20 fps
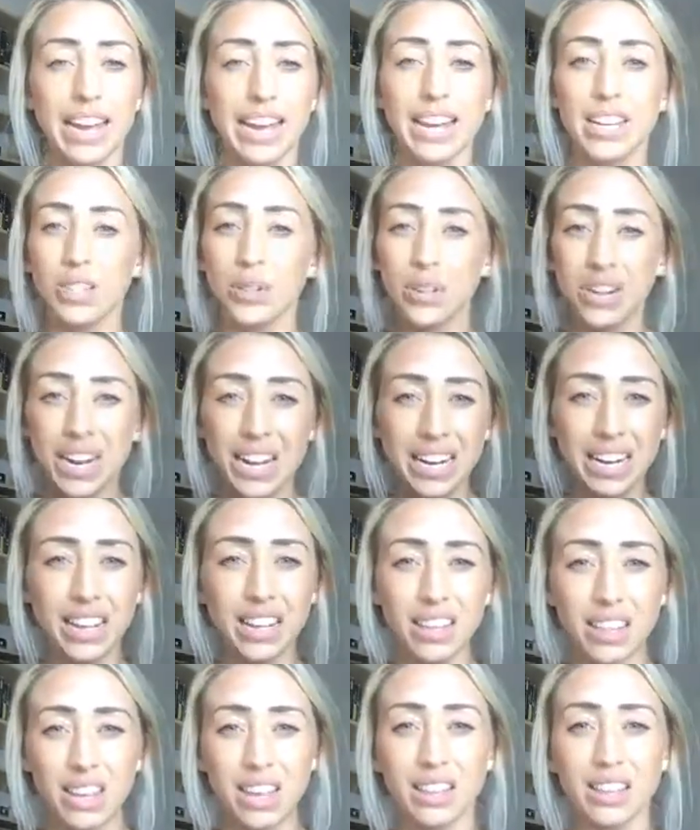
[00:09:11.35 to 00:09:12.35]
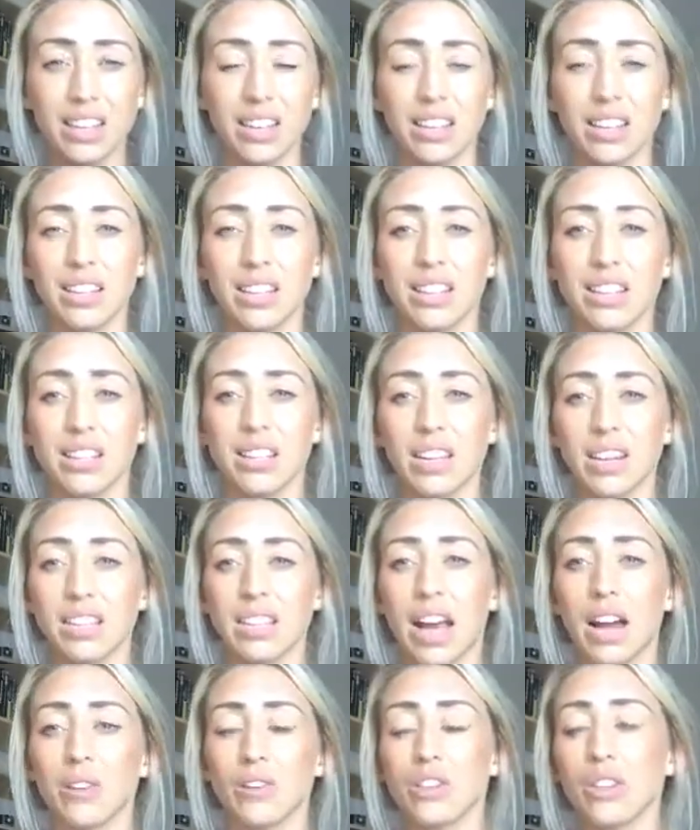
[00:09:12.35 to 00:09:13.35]
Is there anything that sticks
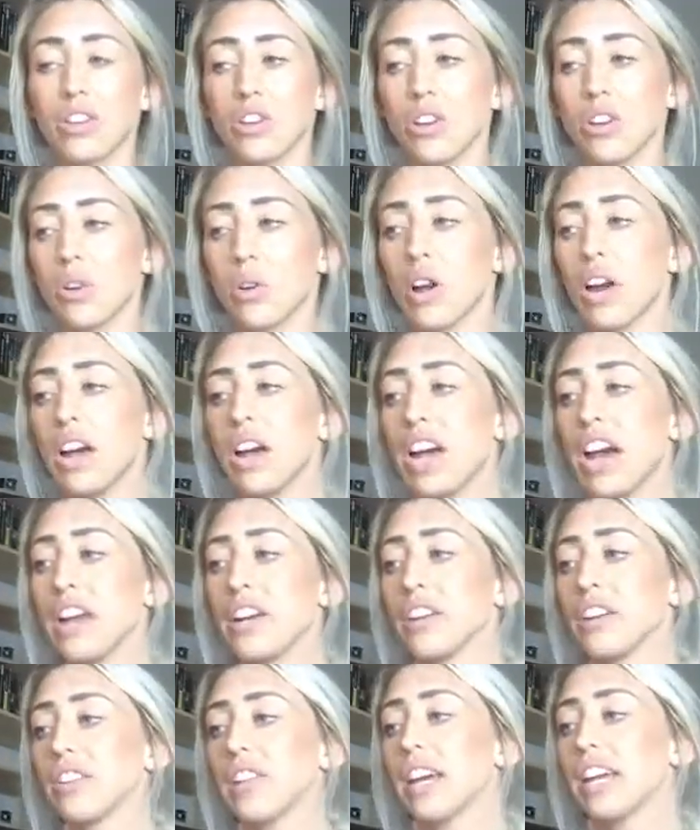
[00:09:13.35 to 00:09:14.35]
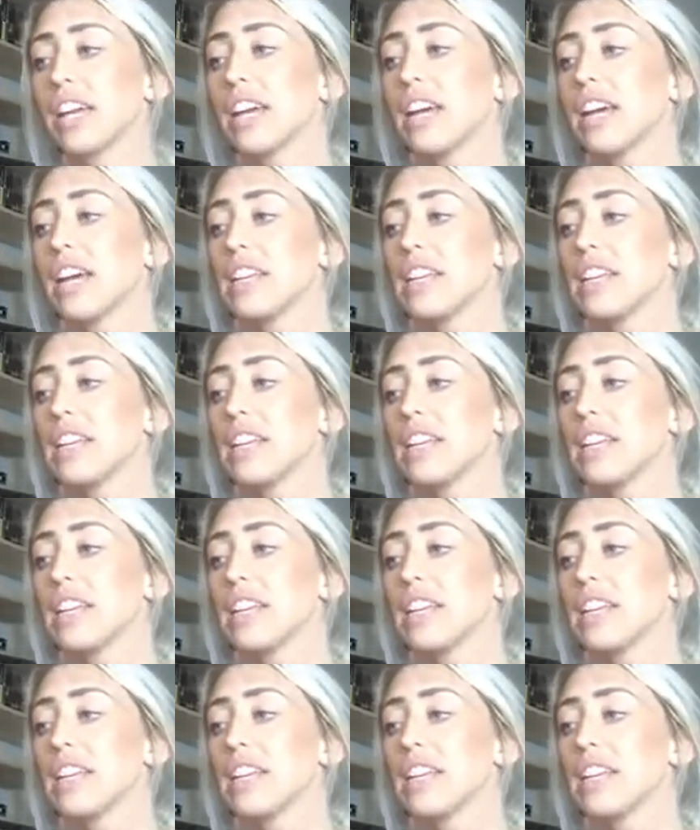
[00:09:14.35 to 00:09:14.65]
out to you and you're like,